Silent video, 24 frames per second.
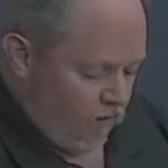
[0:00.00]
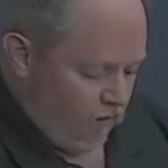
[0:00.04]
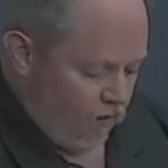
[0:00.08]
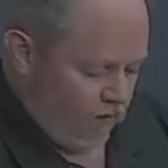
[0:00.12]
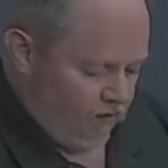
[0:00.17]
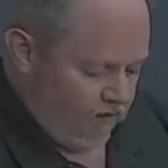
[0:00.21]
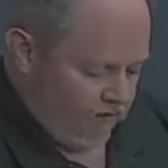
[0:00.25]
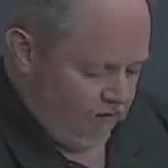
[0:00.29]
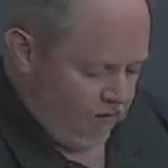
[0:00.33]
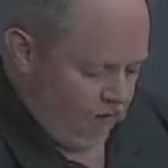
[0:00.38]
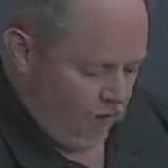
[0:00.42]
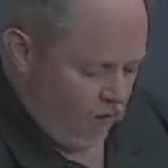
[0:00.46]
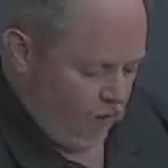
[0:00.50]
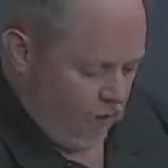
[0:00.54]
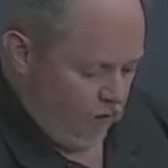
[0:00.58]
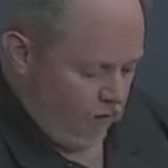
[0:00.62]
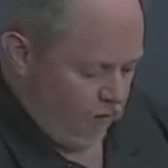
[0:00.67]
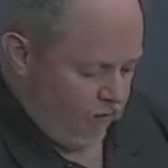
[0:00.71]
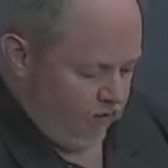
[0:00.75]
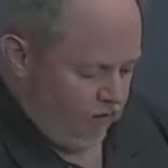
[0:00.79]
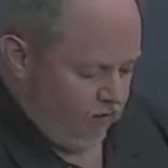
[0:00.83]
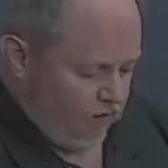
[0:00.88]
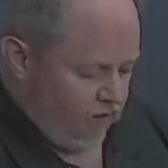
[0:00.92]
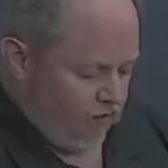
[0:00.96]
Or is the
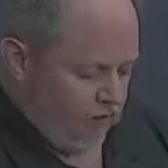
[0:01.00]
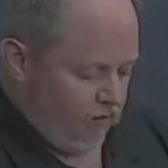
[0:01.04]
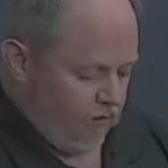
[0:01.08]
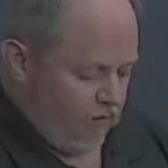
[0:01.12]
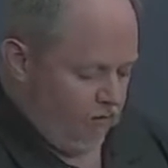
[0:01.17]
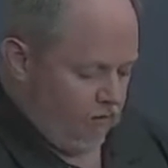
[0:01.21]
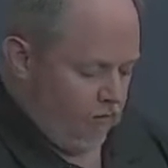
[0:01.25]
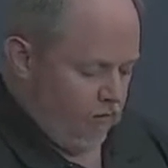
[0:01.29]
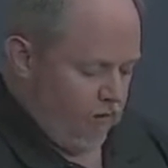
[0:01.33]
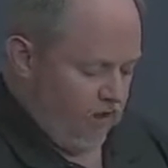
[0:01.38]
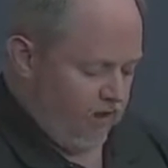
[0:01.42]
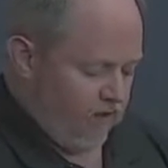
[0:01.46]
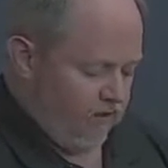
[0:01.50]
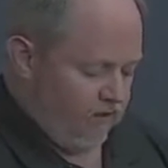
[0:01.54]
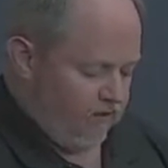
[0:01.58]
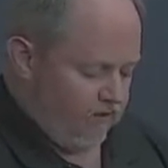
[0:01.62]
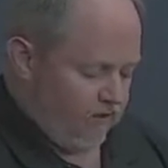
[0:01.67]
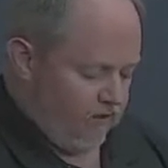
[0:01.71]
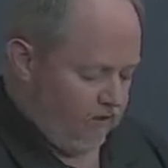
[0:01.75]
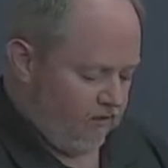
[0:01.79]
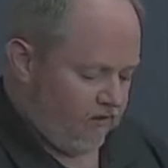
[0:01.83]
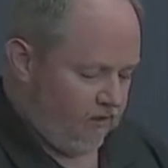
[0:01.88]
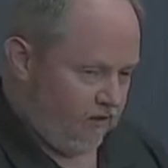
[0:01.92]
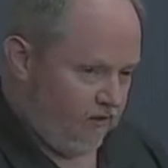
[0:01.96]
holder meant
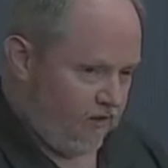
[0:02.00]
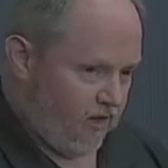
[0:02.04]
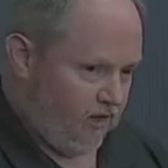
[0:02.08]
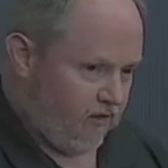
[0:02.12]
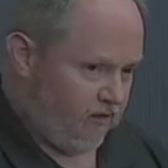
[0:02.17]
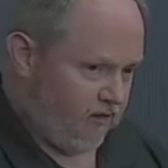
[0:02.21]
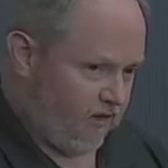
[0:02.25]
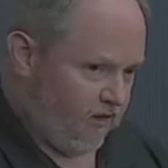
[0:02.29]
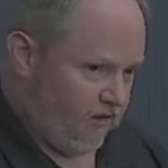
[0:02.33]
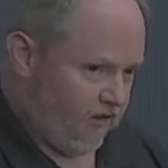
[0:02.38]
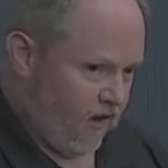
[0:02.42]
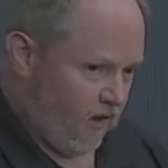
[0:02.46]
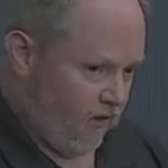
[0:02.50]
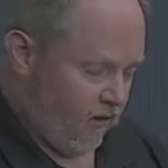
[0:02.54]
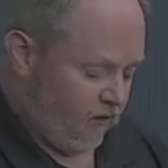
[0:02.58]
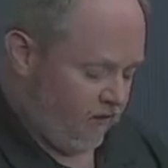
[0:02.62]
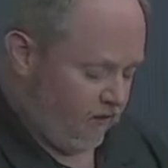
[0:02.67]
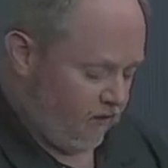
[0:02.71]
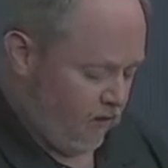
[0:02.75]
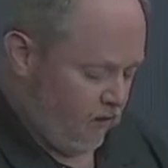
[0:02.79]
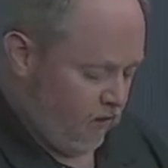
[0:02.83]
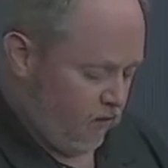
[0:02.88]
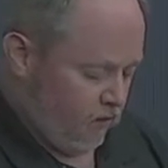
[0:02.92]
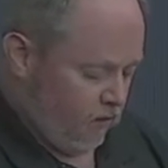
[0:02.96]
to suggest a
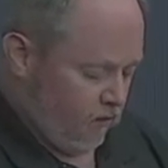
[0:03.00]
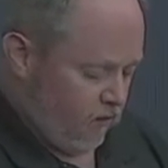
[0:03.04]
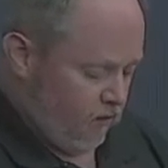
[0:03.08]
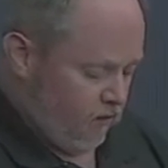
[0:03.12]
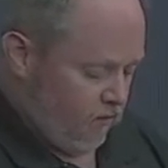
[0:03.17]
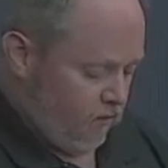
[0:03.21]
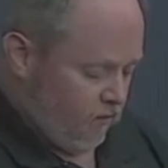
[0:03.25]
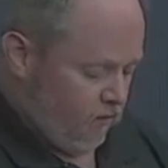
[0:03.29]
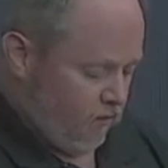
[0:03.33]
telescope?